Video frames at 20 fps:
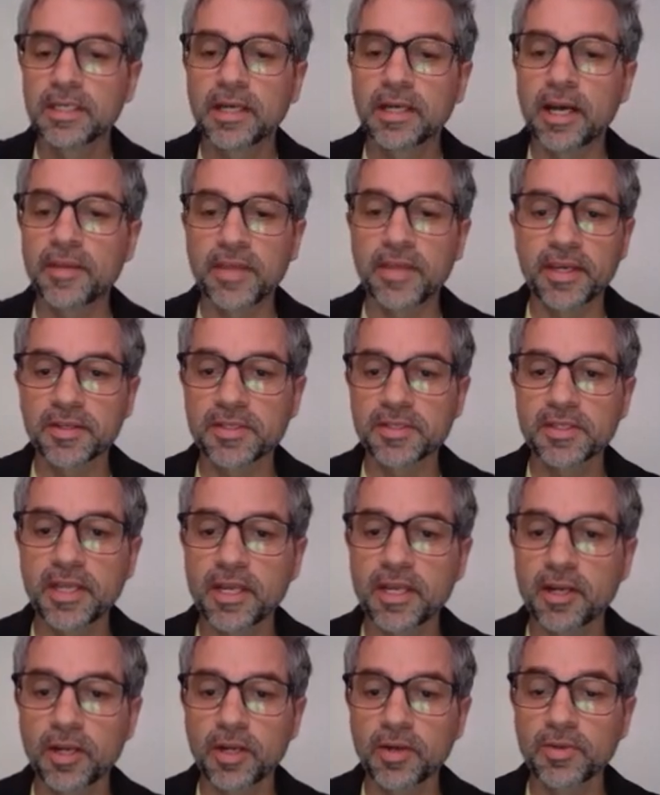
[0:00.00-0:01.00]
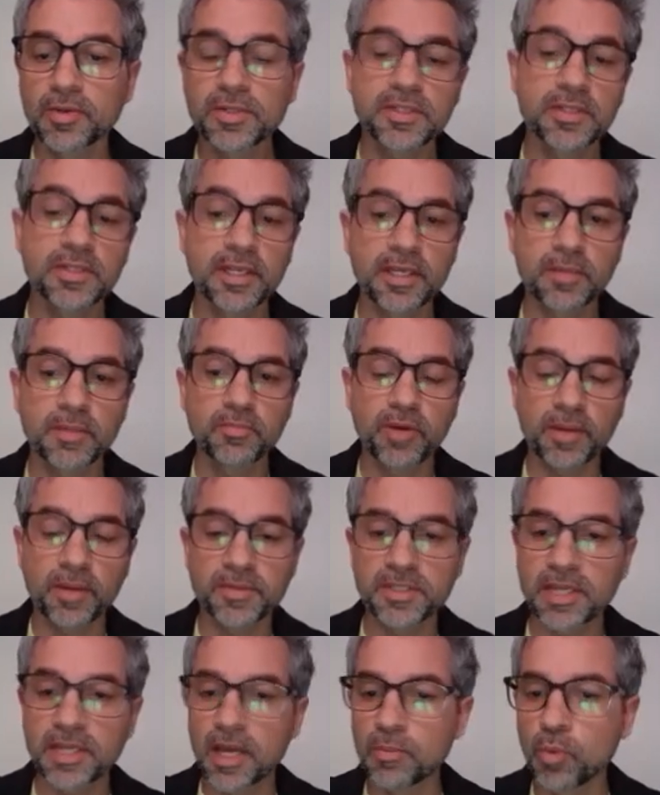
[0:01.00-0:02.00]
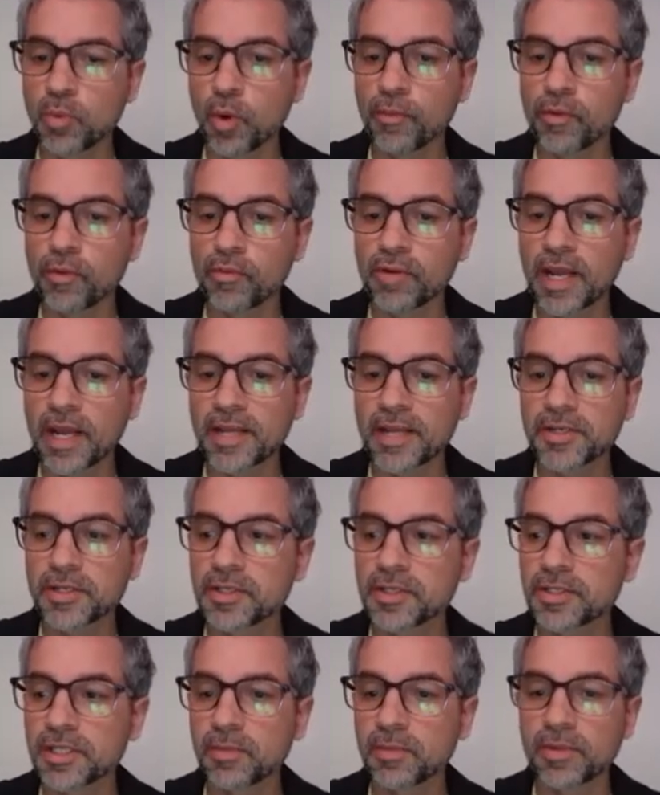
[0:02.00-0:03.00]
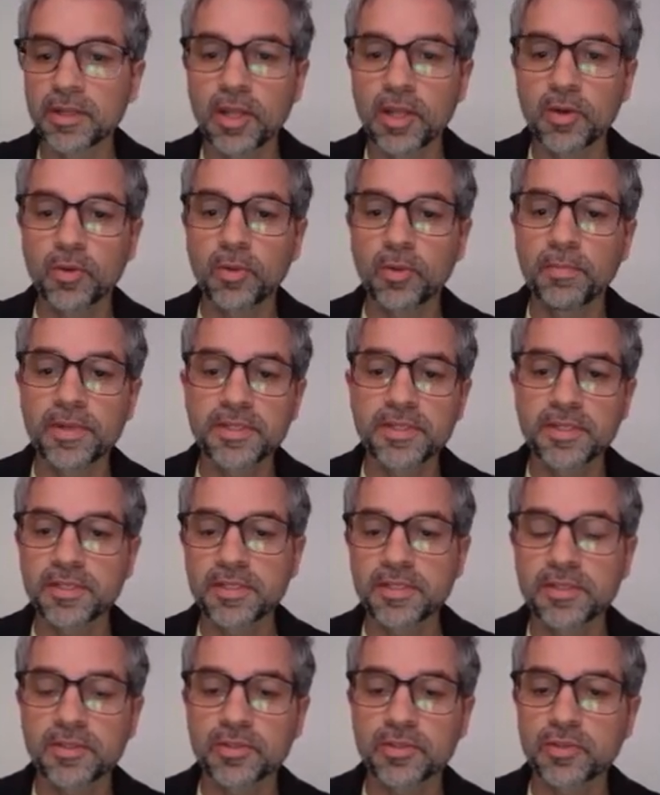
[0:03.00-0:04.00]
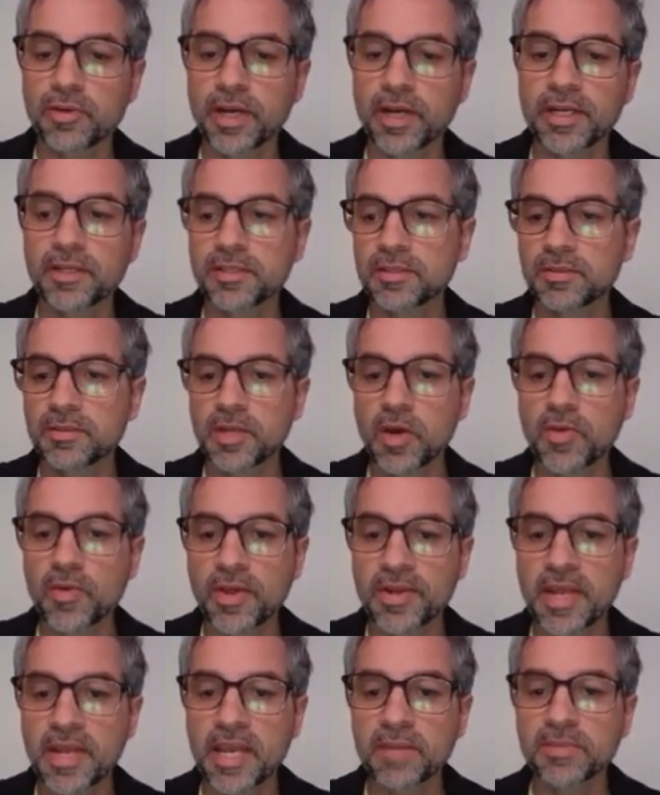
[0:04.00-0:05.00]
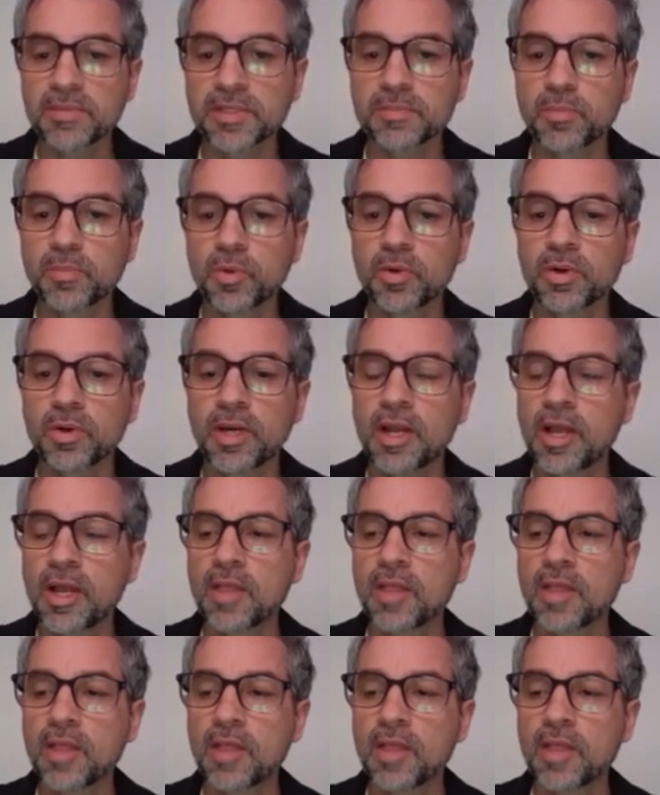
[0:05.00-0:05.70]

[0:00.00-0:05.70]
They can stay close. They can perhaps get more of a relationship with local businesses and traders and know their neighbours more.